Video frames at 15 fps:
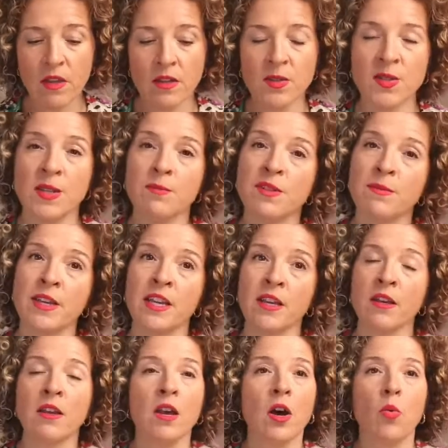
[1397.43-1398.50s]
seem to
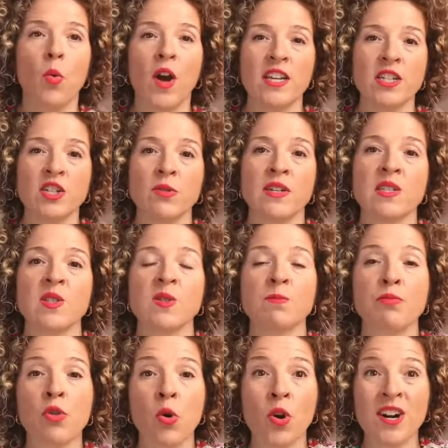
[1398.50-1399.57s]
be wanting to
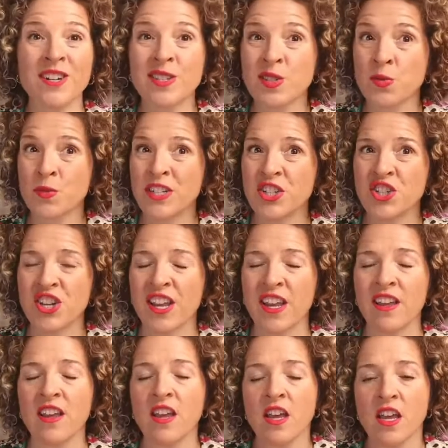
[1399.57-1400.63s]
explore
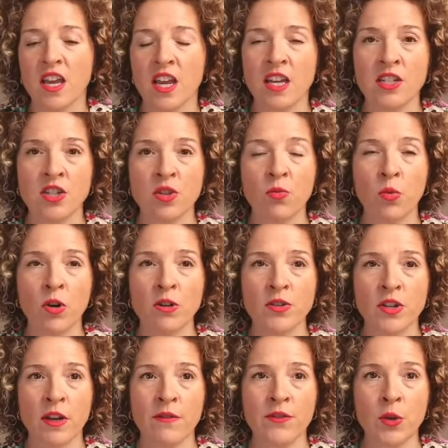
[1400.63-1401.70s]
switching into the
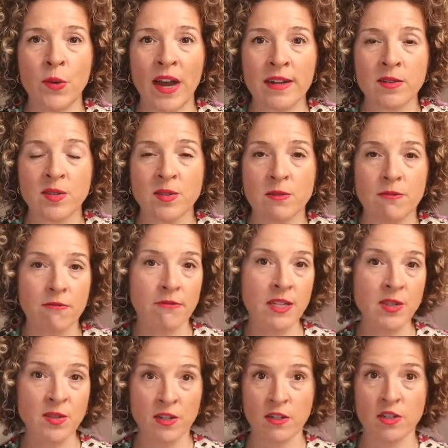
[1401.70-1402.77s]
world of UX
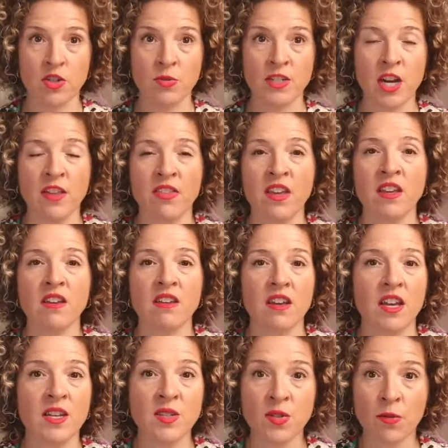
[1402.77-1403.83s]
research, which I think
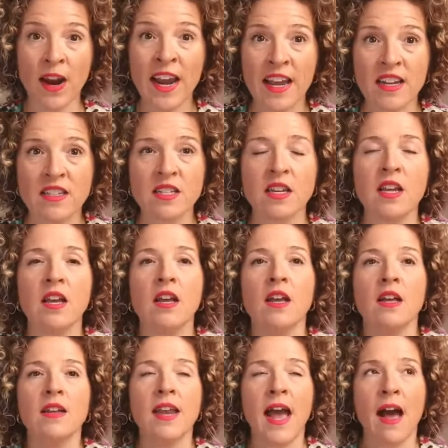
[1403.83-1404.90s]
is great.
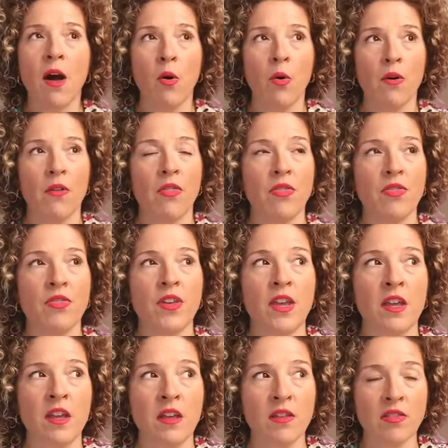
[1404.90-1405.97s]
Now,
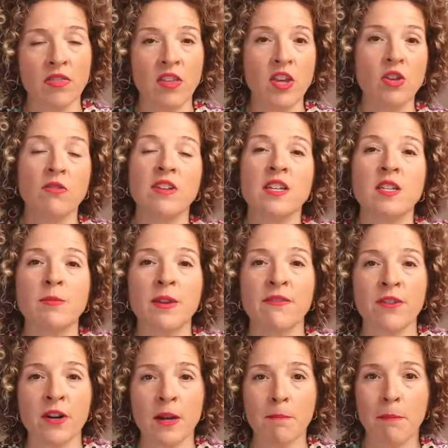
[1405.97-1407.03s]
the thing you need to be
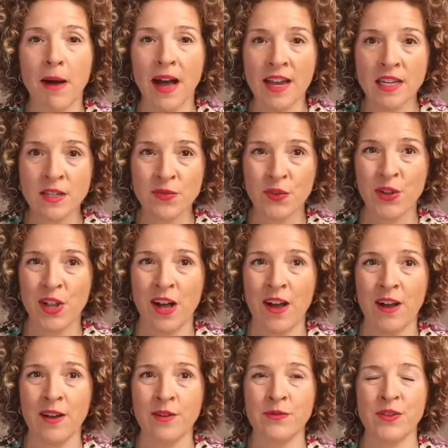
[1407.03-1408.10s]
very mindful
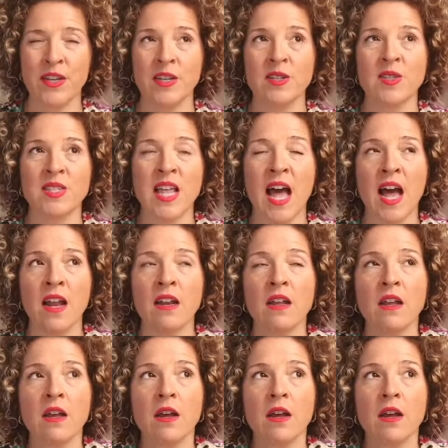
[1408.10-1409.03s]
of is that